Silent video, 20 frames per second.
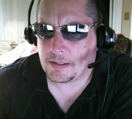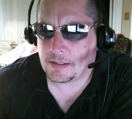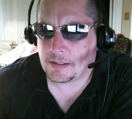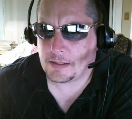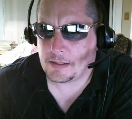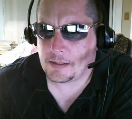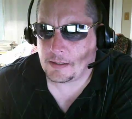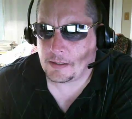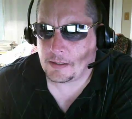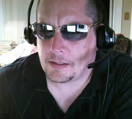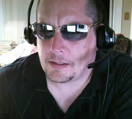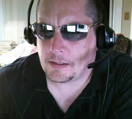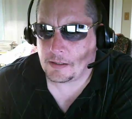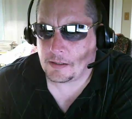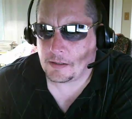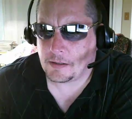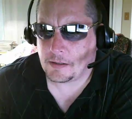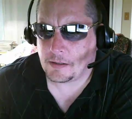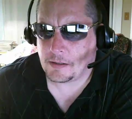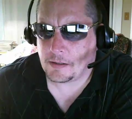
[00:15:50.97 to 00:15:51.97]

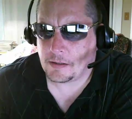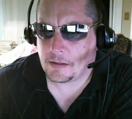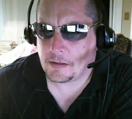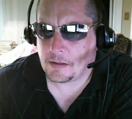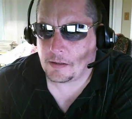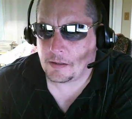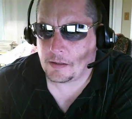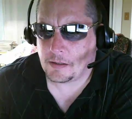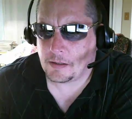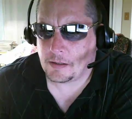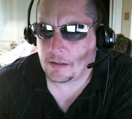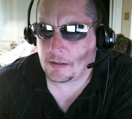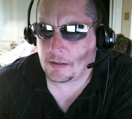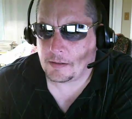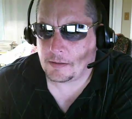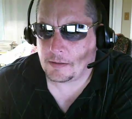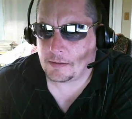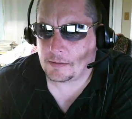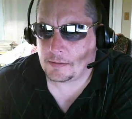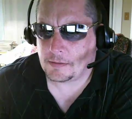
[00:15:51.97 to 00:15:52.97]

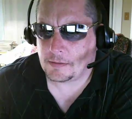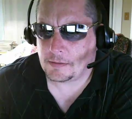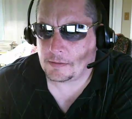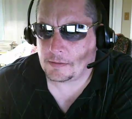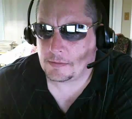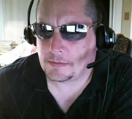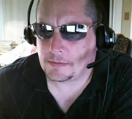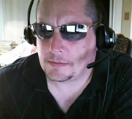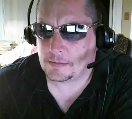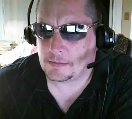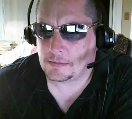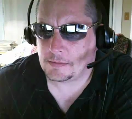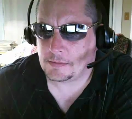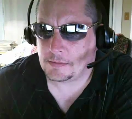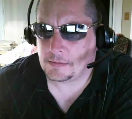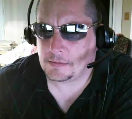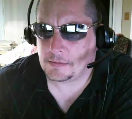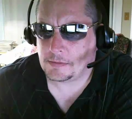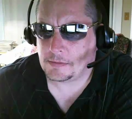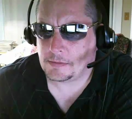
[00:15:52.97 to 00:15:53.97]
No one is speaking in this clip.